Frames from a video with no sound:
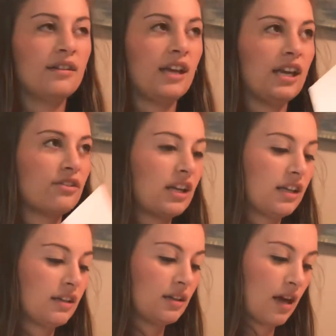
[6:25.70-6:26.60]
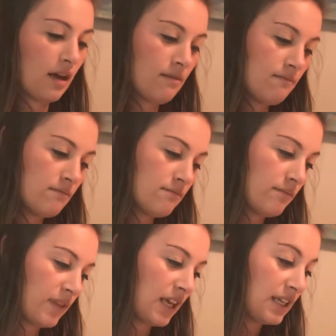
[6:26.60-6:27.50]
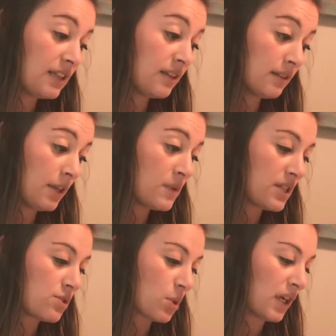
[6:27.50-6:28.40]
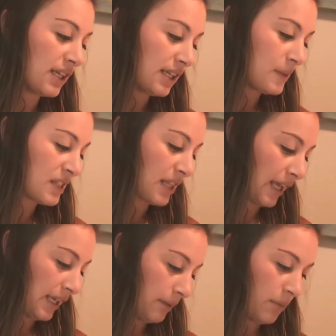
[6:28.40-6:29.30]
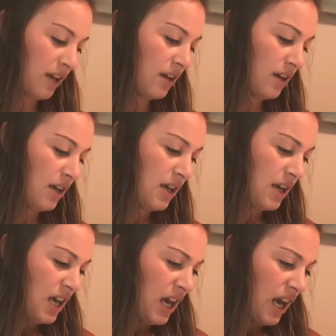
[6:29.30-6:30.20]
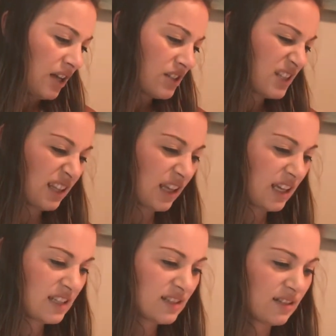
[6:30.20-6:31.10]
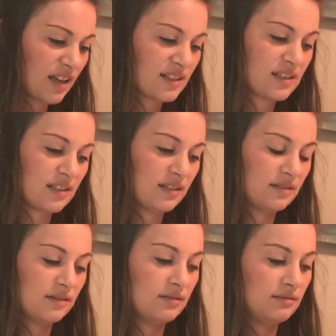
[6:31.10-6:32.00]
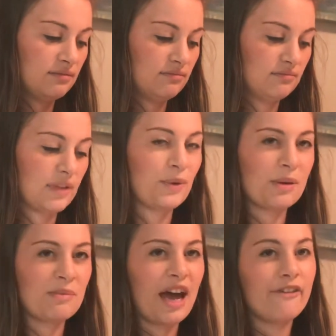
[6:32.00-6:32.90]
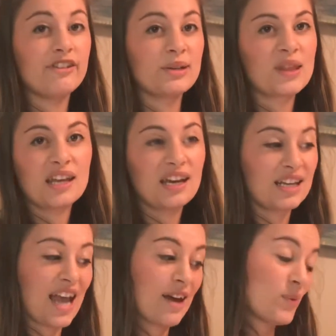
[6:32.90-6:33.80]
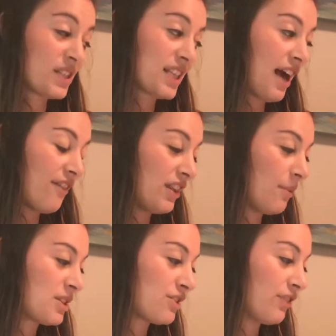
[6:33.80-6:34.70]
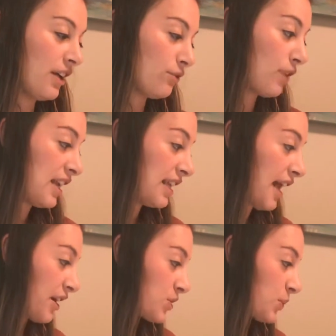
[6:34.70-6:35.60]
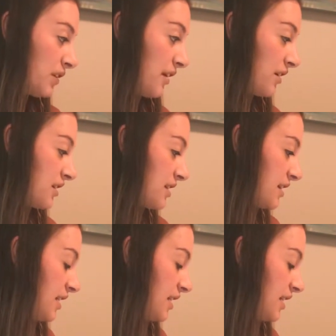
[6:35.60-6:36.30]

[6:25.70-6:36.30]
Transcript: handwriting that he was enjoying and he was liking, but I just think that he still has to, I want him to have fun with it, and he wasn't having that much fun writing actual letters.